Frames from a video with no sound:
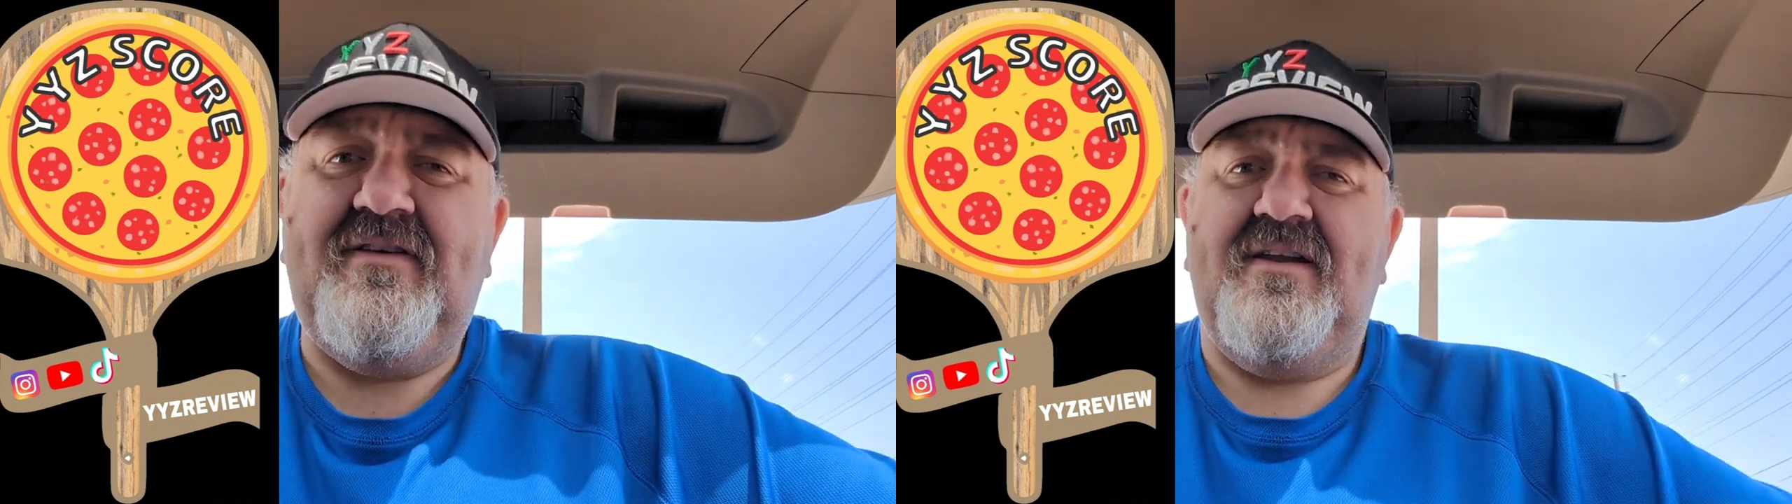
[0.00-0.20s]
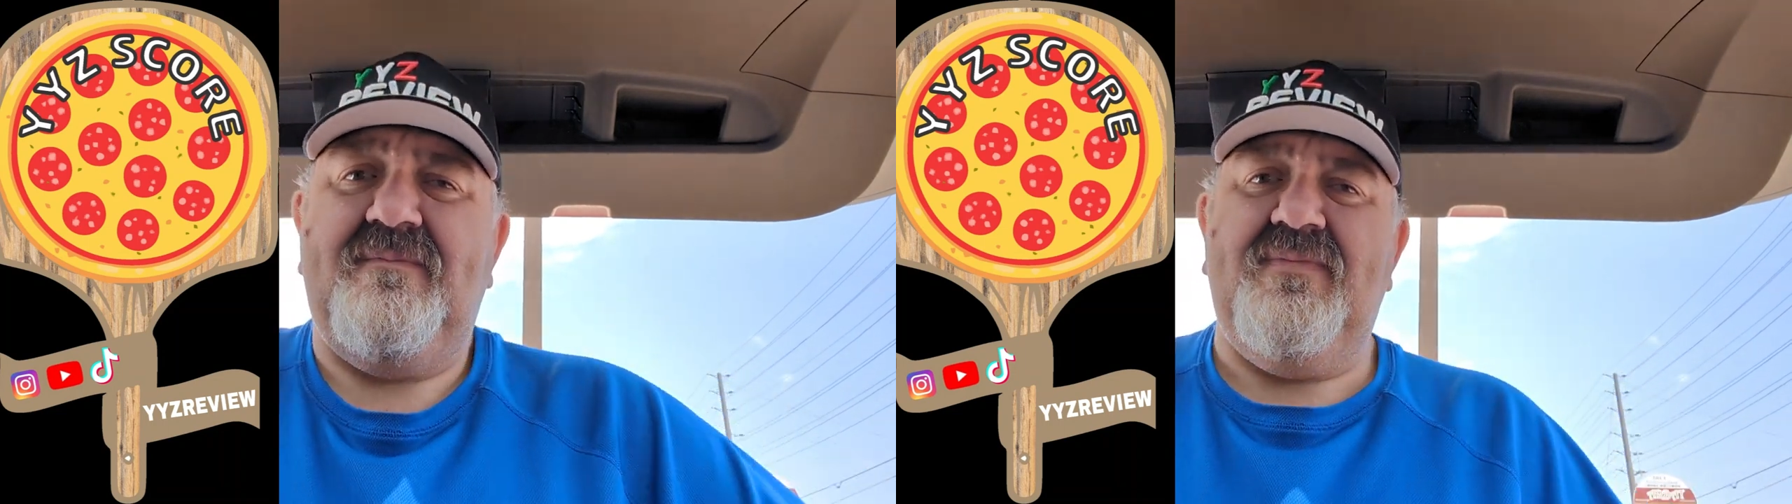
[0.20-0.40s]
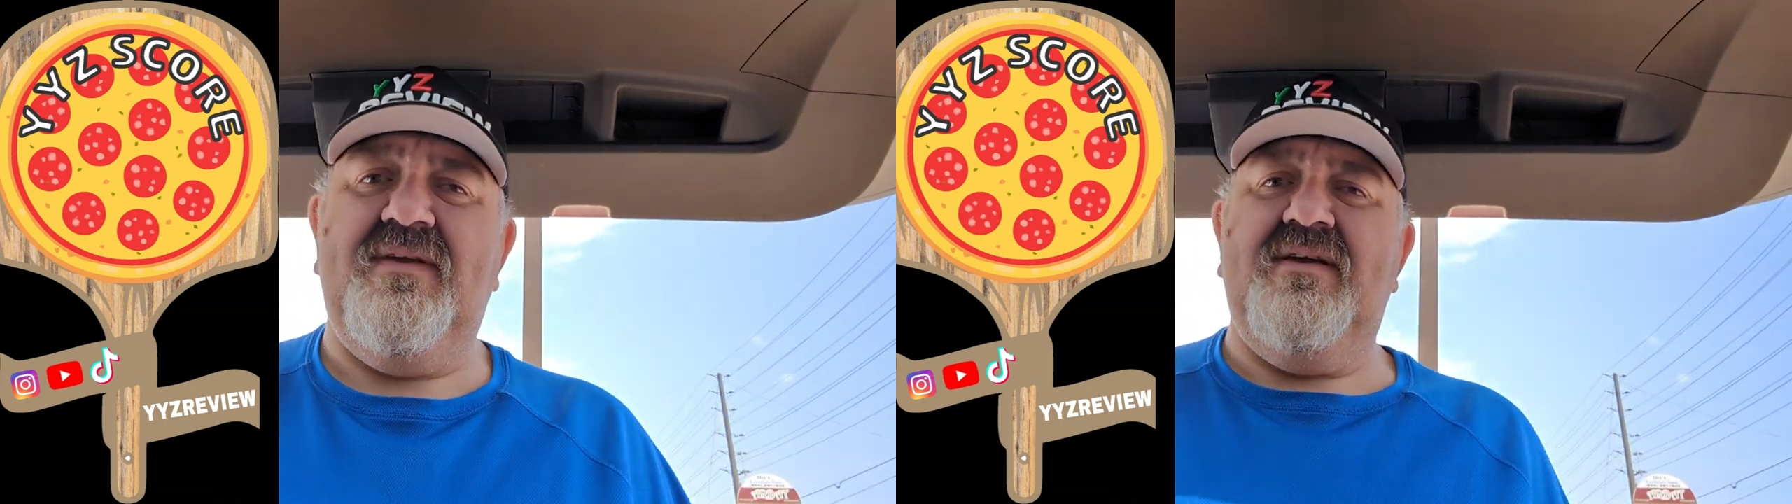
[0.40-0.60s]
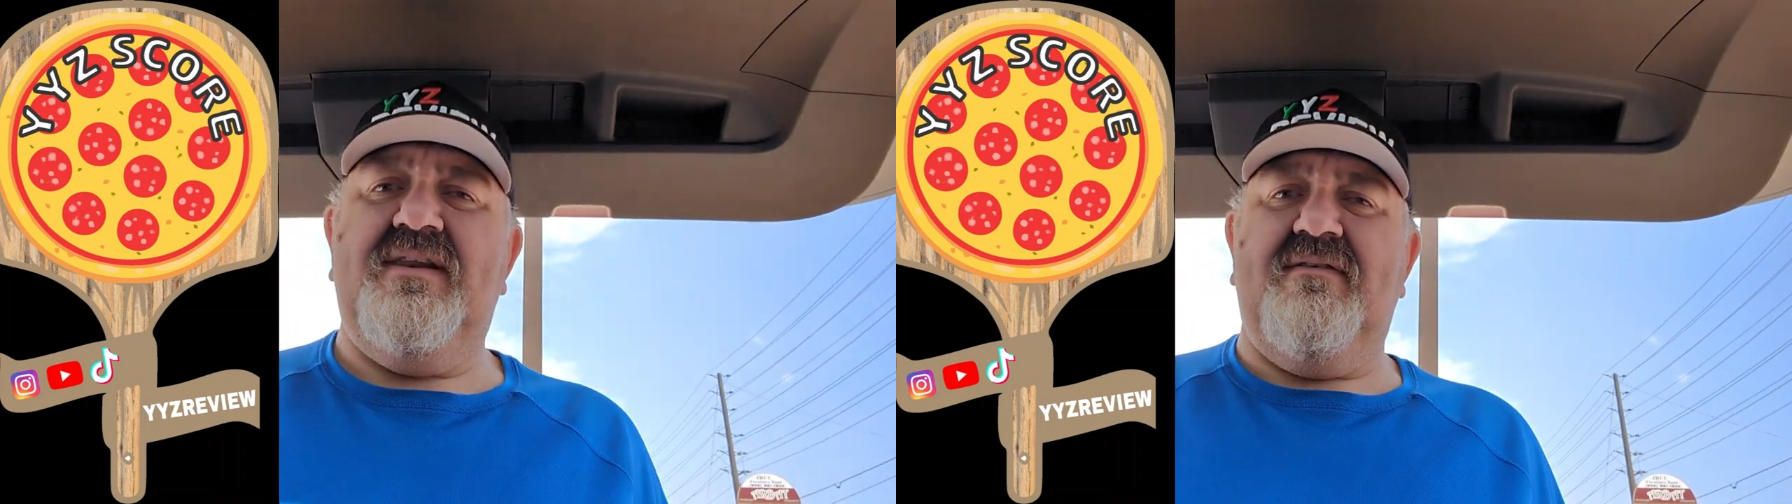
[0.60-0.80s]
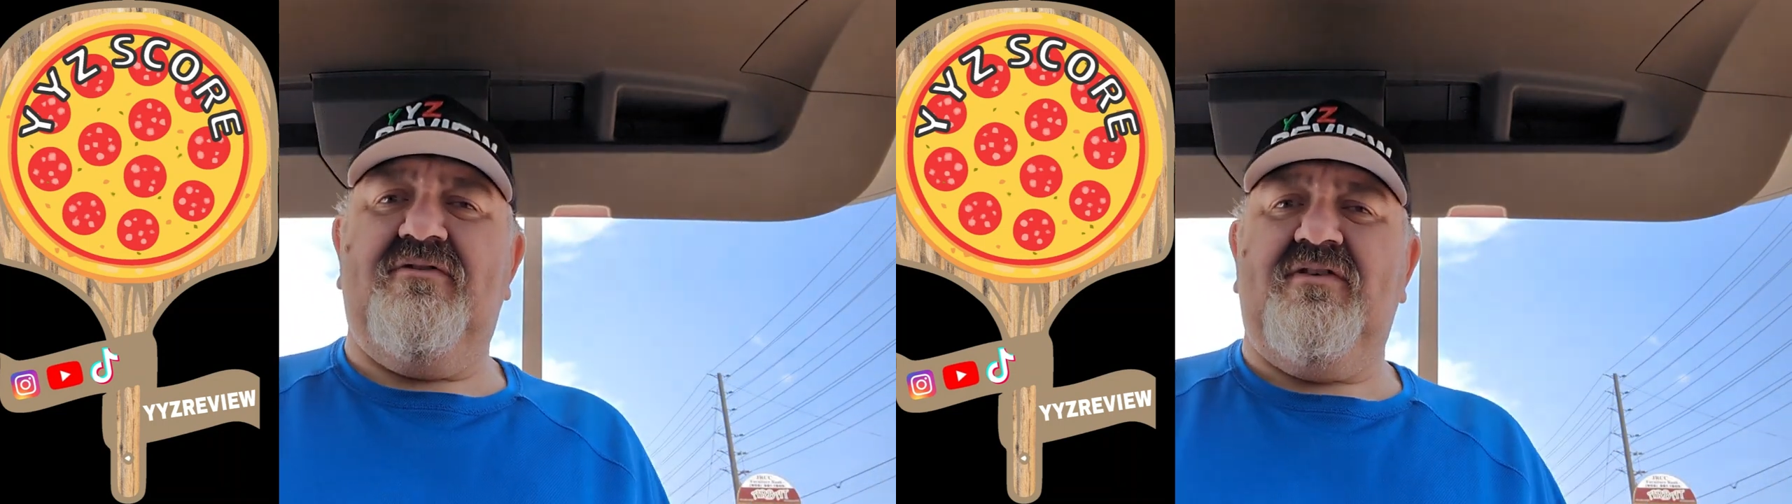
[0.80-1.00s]
it.
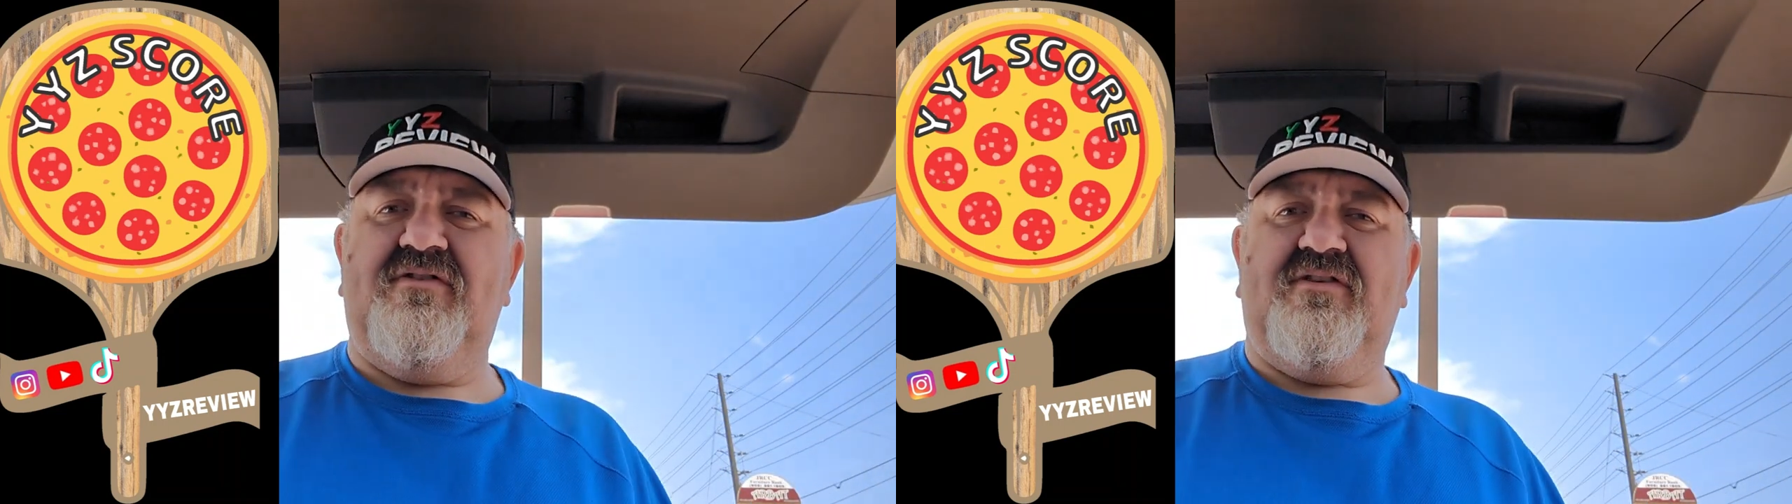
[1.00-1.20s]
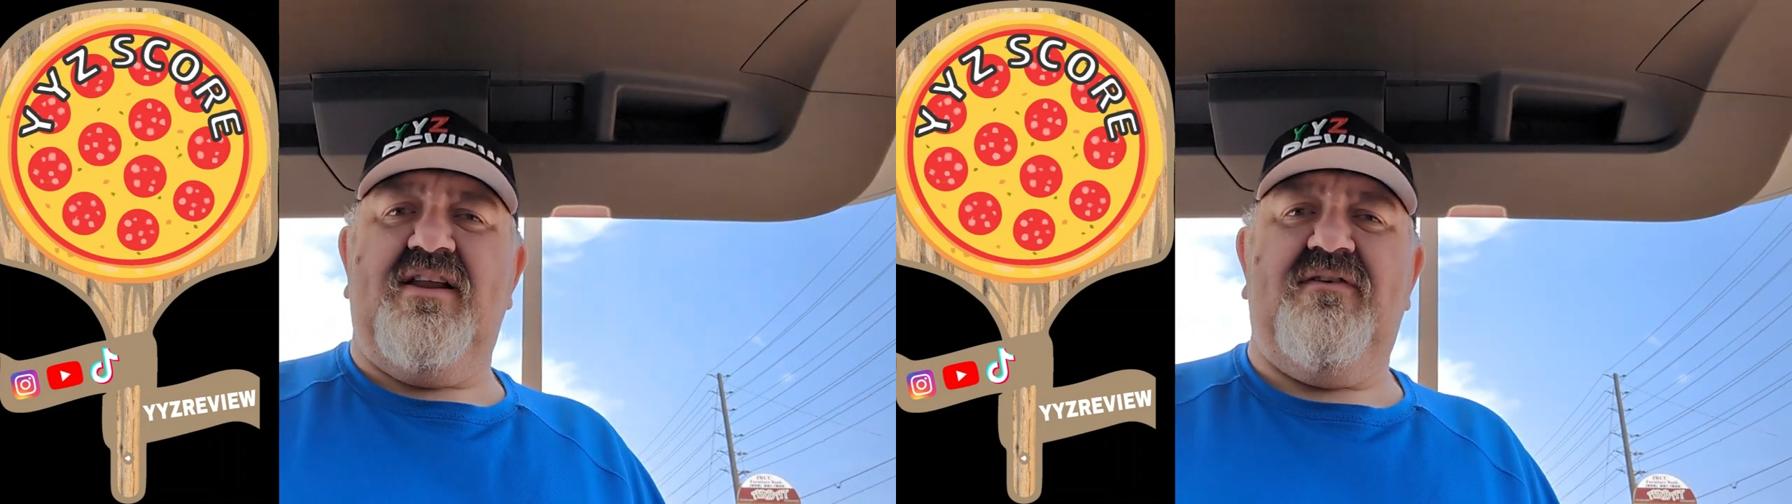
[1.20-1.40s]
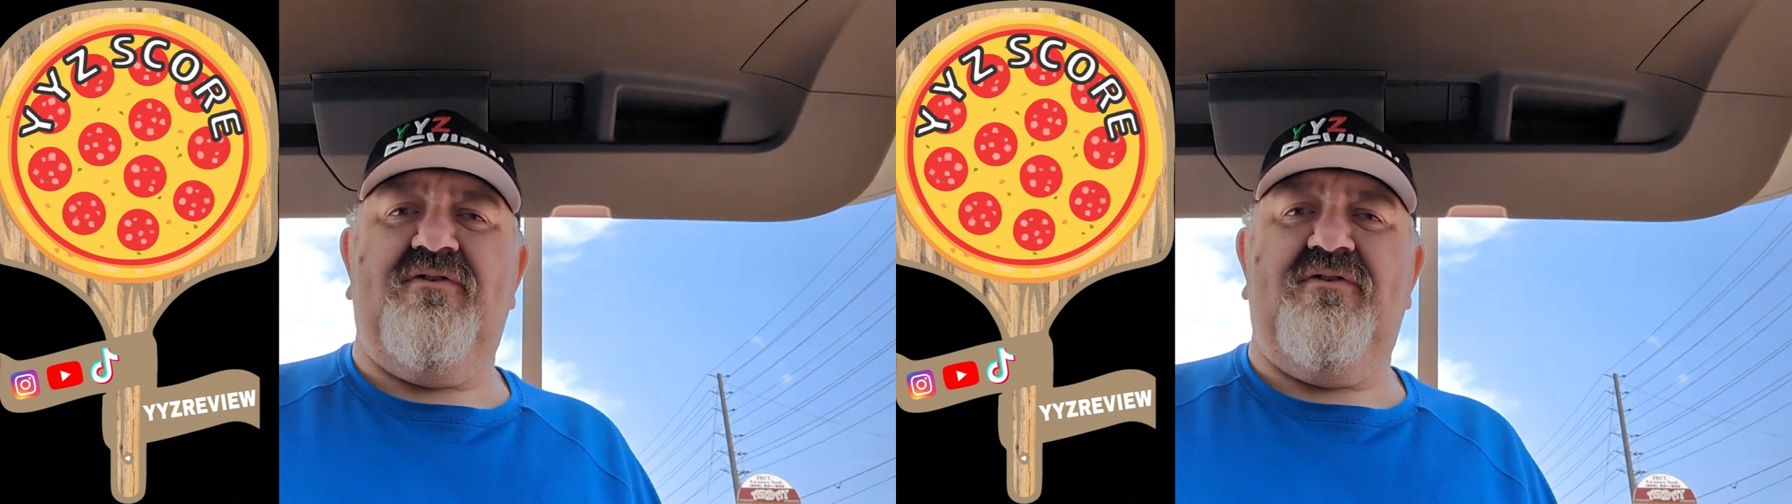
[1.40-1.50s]
Never trust a skinny